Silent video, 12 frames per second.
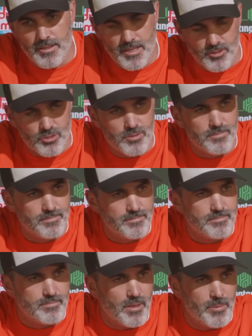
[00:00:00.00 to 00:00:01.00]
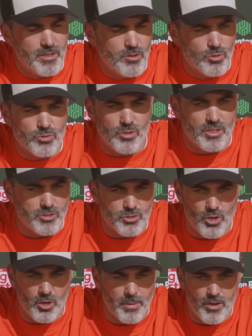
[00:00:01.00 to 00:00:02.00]
Yes. I mean, those are the things you
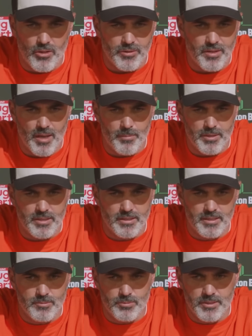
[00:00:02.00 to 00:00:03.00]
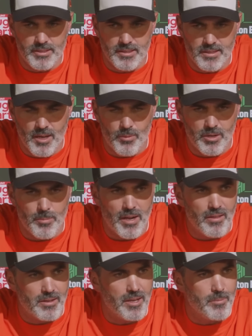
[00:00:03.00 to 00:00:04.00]
talk about all the time, but he did not want to come
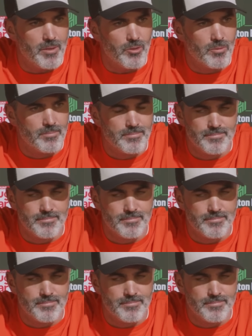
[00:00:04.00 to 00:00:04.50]
out of that game either.